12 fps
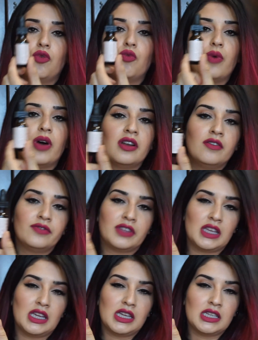One of
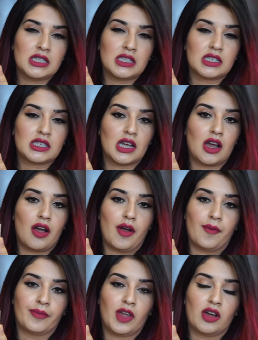these
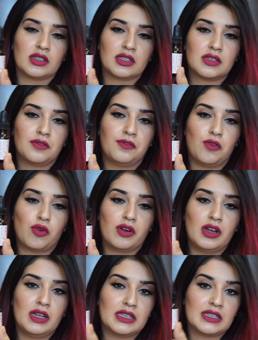on
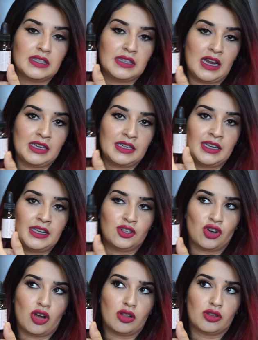Sephora is
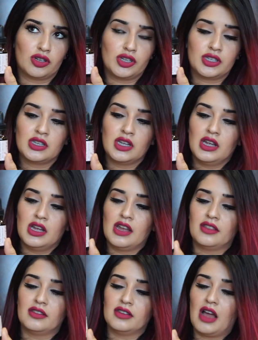$19,
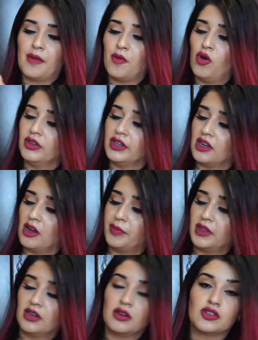and I'm holding up
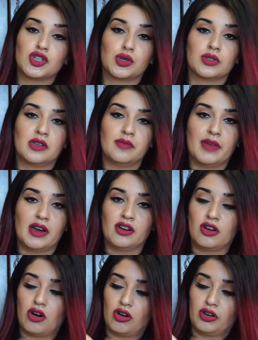the Josie
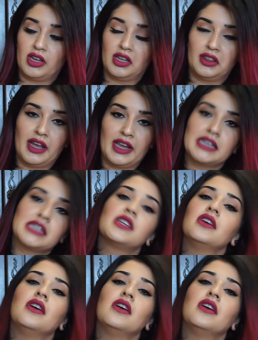Marin Argan Light.